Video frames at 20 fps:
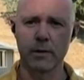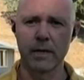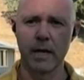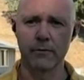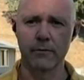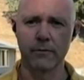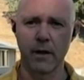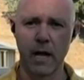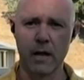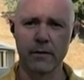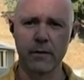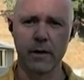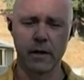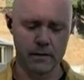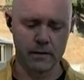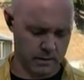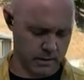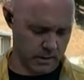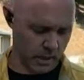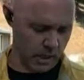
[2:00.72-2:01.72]
We got five
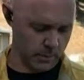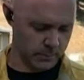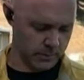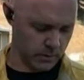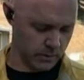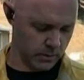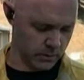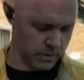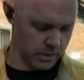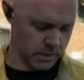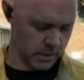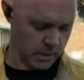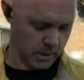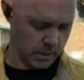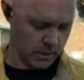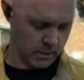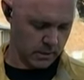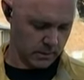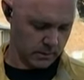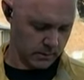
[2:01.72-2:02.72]
helicopters,
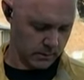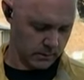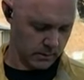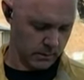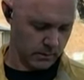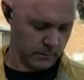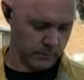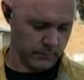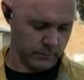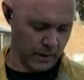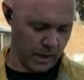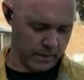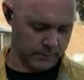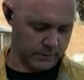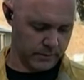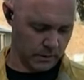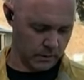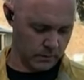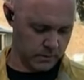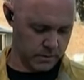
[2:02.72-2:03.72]
uh, five
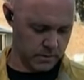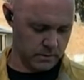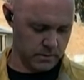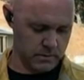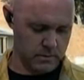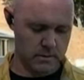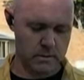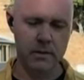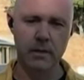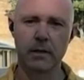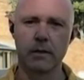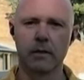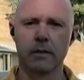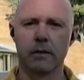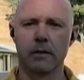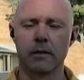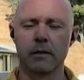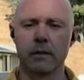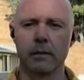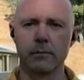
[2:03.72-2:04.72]
dozers.
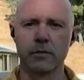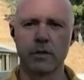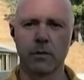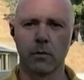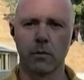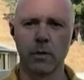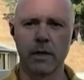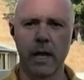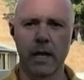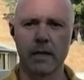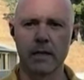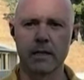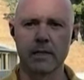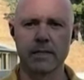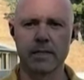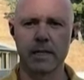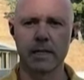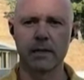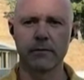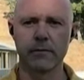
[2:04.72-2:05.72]
Um, so we got a, a,
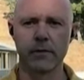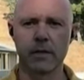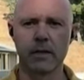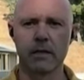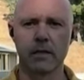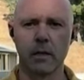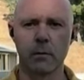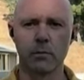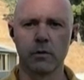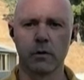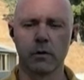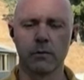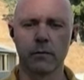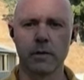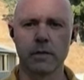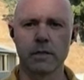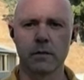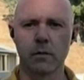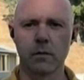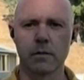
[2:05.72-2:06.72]
significant number of
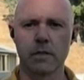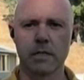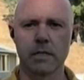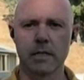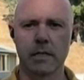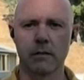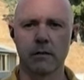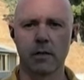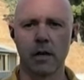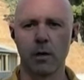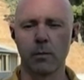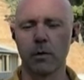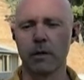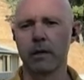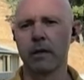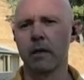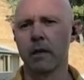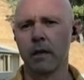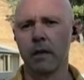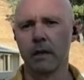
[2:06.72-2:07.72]
resources that are
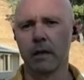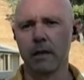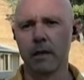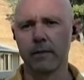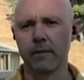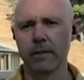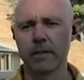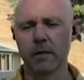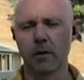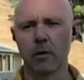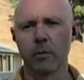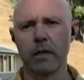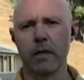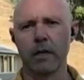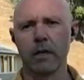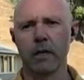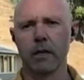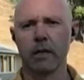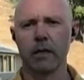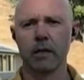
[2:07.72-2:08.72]
coming. And this is going to
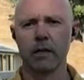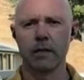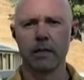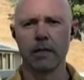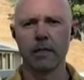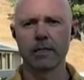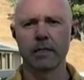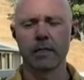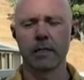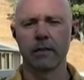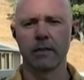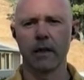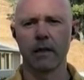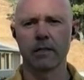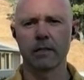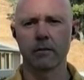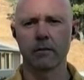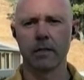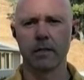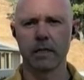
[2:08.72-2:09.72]
be a, an incident
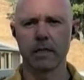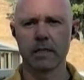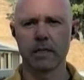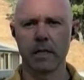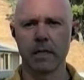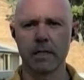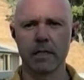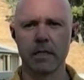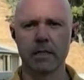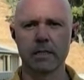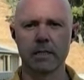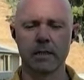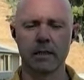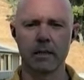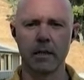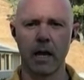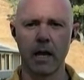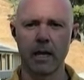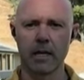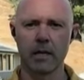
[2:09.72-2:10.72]
that's going to extend into
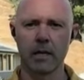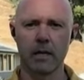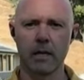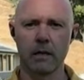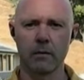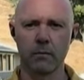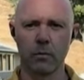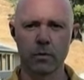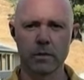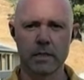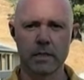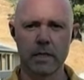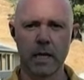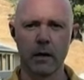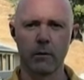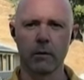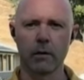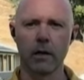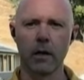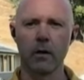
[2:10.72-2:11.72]
the night, and we'll see
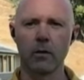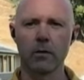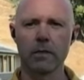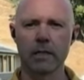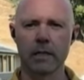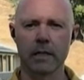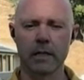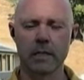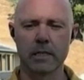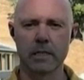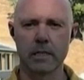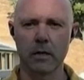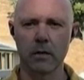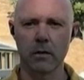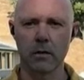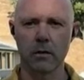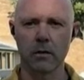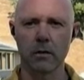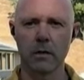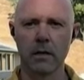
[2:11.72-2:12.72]
how it goes. The
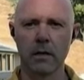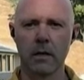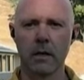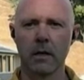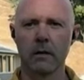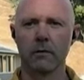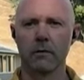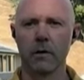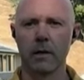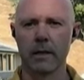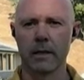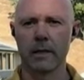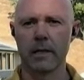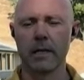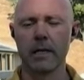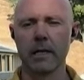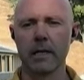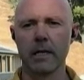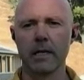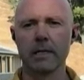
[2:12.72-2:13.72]
concern really
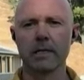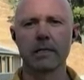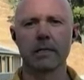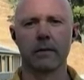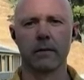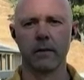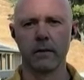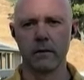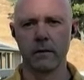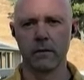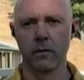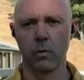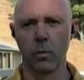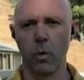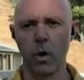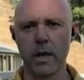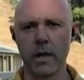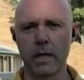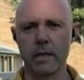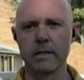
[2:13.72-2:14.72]
is the, the
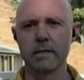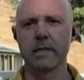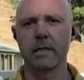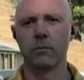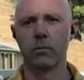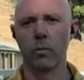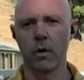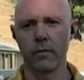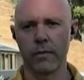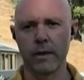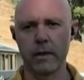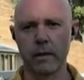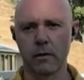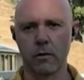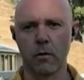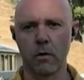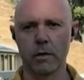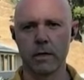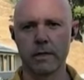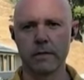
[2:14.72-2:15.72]
winds and what they are
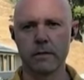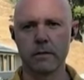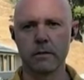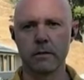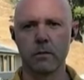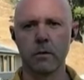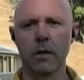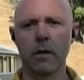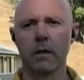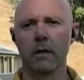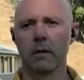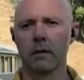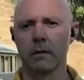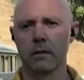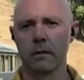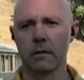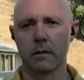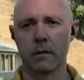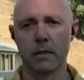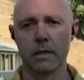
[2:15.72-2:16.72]
going to do
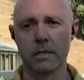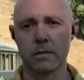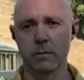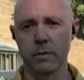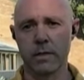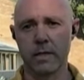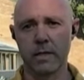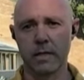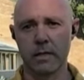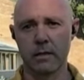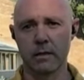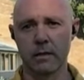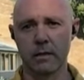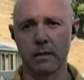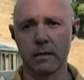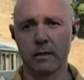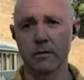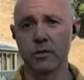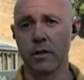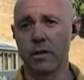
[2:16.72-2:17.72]
uh, as we get
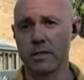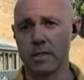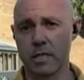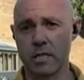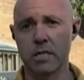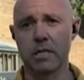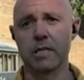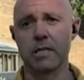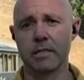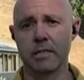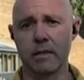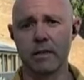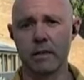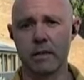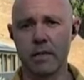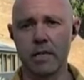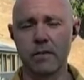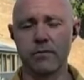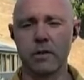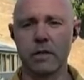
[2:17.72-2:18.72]
transition into
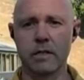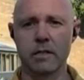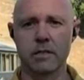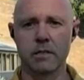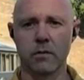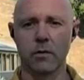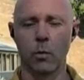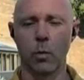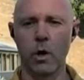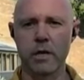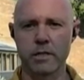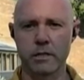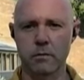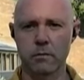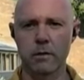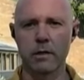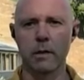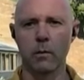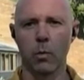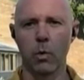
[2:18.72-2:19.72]
the evening. So the
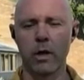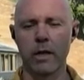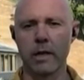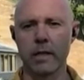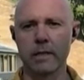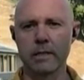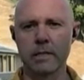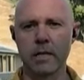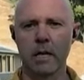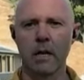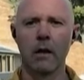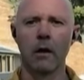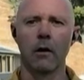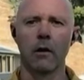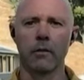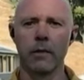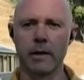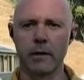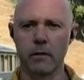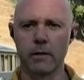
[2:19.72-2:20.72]
westerly winds
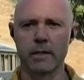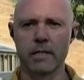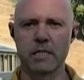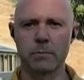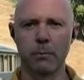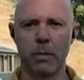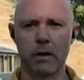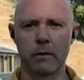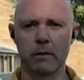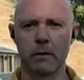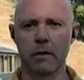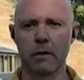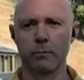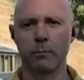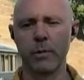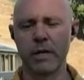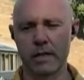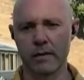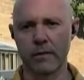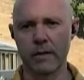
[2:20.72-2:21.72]
are they going to spot, uh,
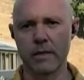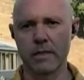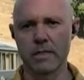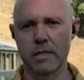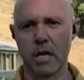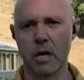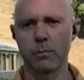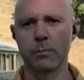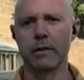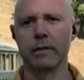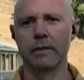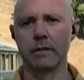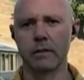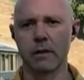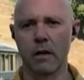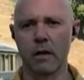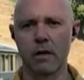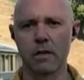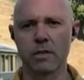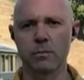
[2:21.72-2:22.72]
pick things up and
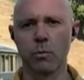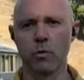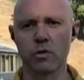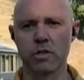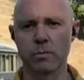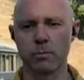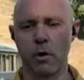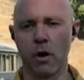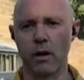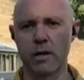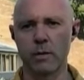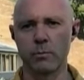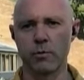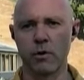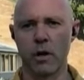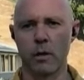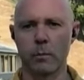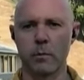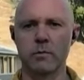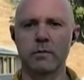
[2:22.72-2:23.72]
cause more spotting
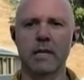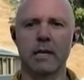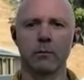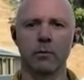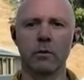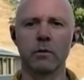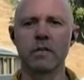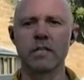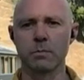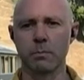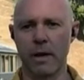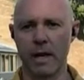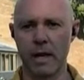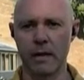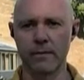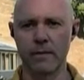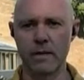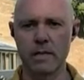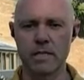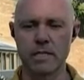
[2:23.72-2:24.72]
problems that will
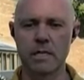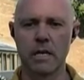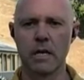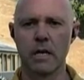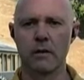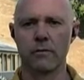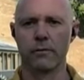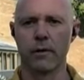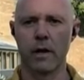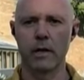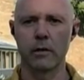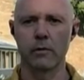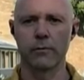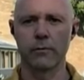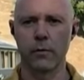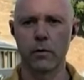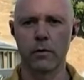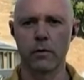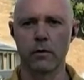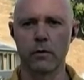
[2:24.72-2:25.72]
expand this mm. fire
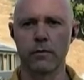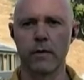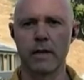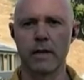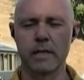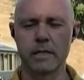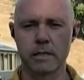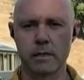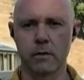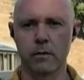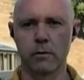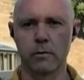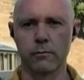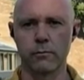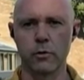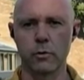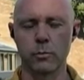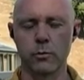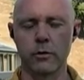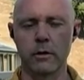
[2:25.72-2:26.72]
further than its current
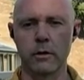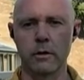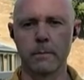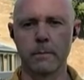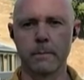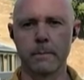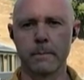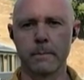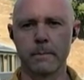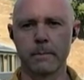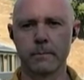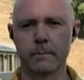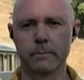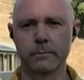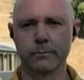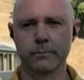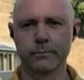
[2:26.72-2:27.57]
footprint. Mm -hmm.